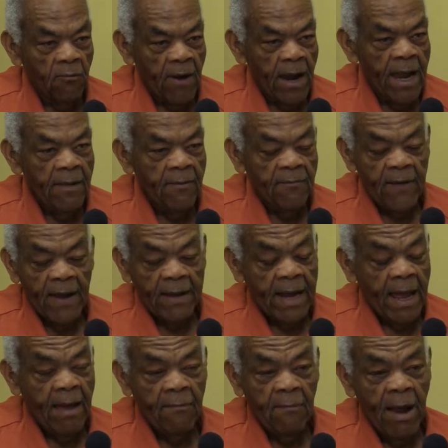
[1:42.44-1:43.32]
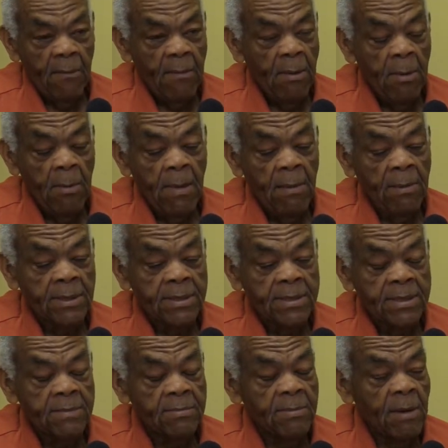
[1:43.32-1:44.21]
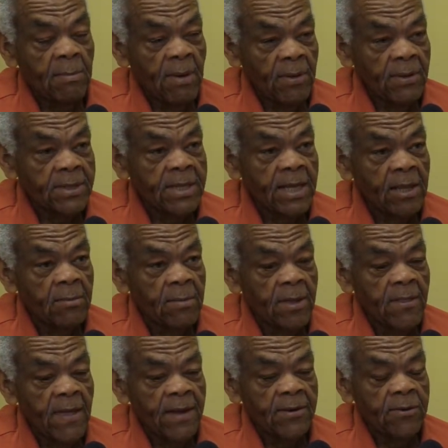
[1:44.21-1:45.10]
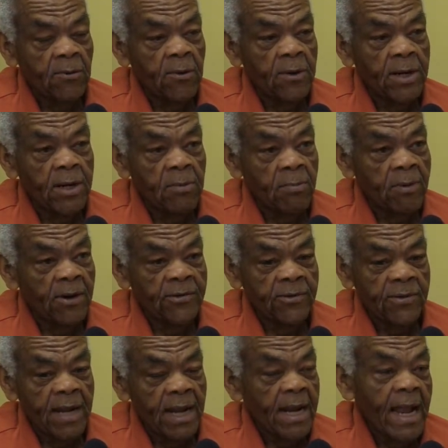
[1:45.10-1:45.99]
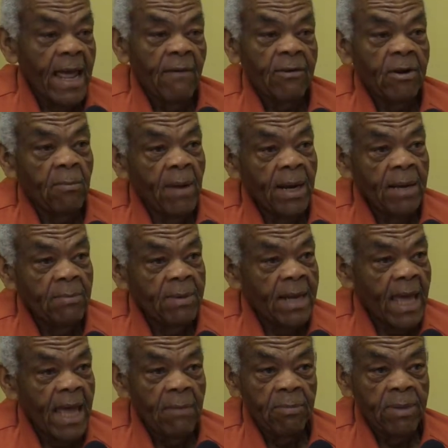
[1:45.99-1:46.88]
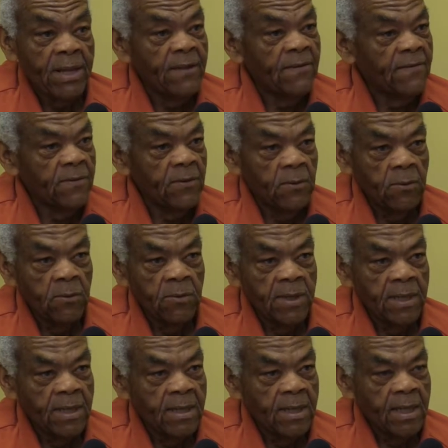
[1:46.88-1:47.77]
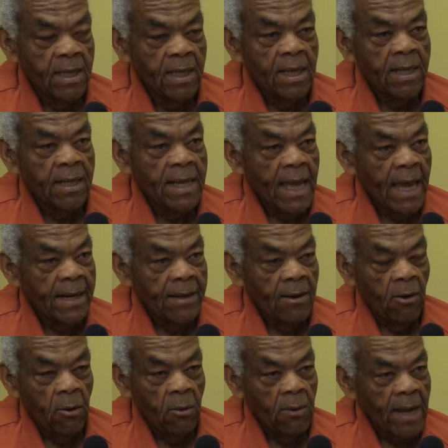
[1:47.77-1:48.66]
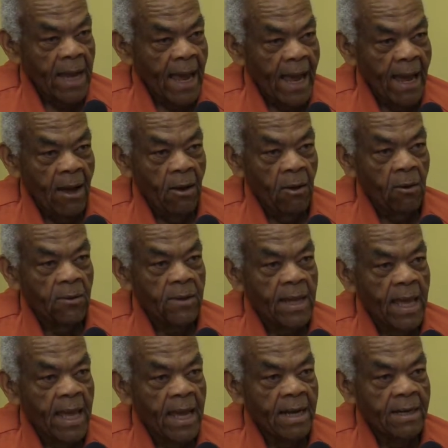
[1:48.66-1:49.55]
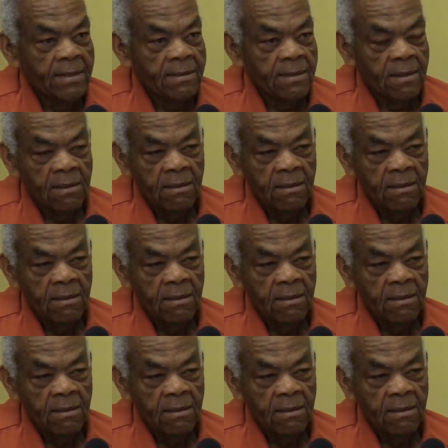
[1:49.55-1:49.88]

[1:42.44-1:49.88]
Right. In fact, I remember my mother telling me that during the Depression, they didn't have any money, but they had plenty of food, and they had their own cow. They had,